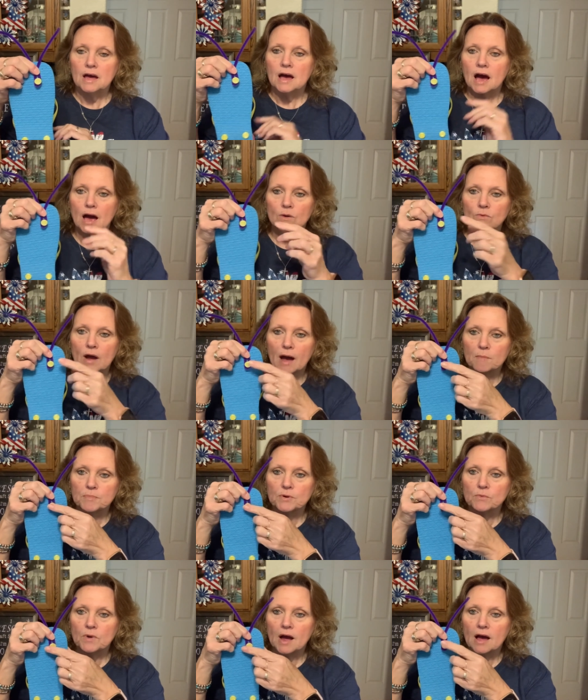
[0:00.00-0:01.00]
I wrap it
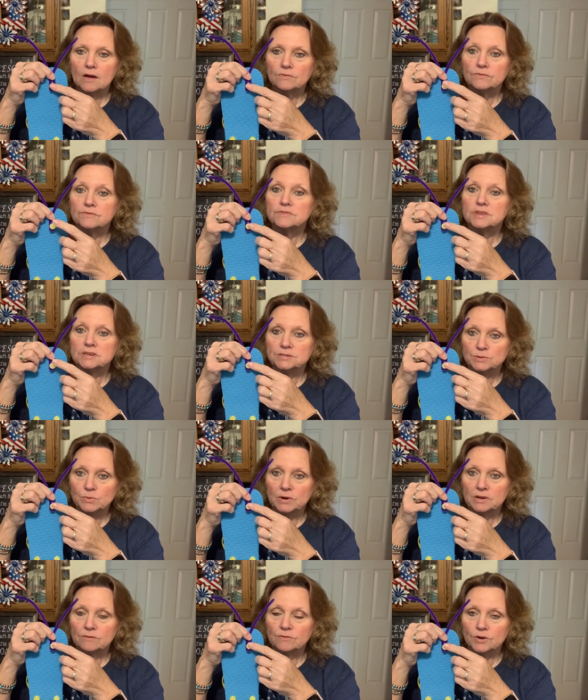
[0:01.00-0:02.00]
around this
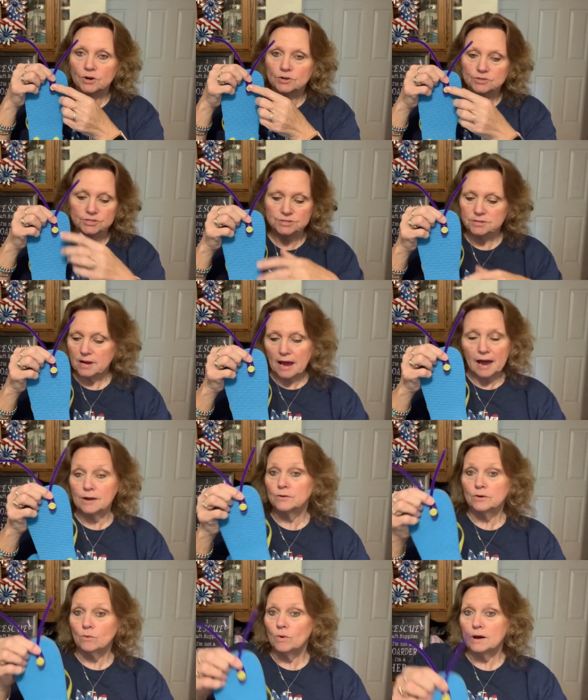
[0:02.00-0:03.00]
one first. I
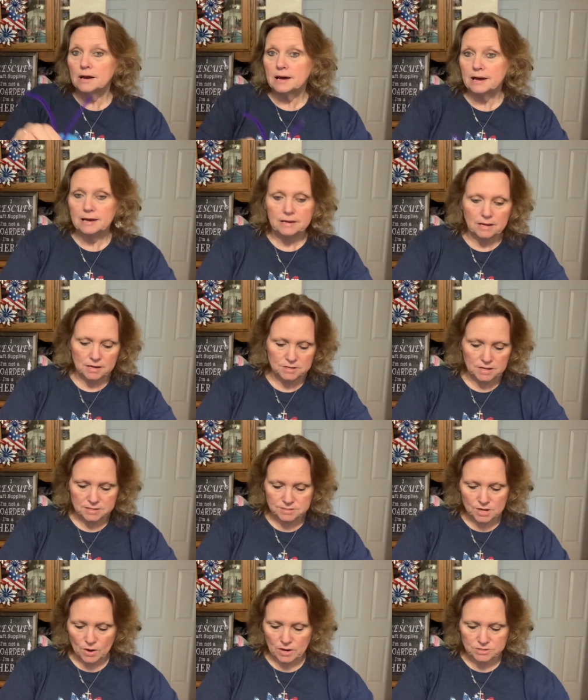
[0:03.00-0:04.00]
don't know why, that's
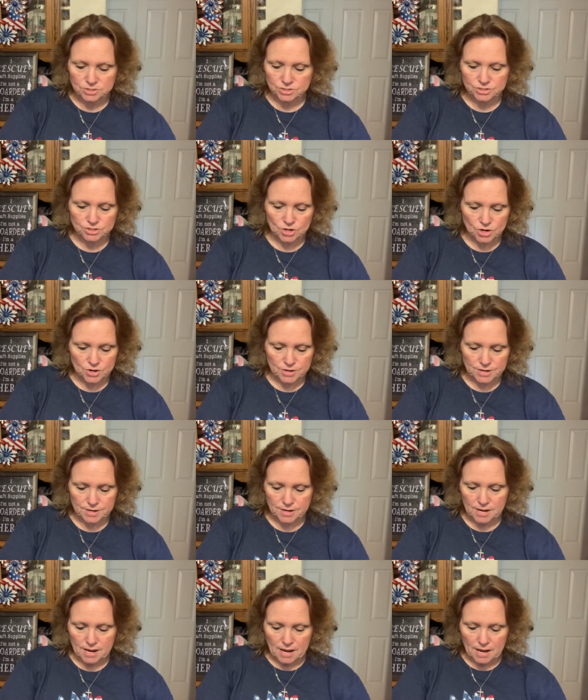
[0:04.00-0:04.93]
how I just started.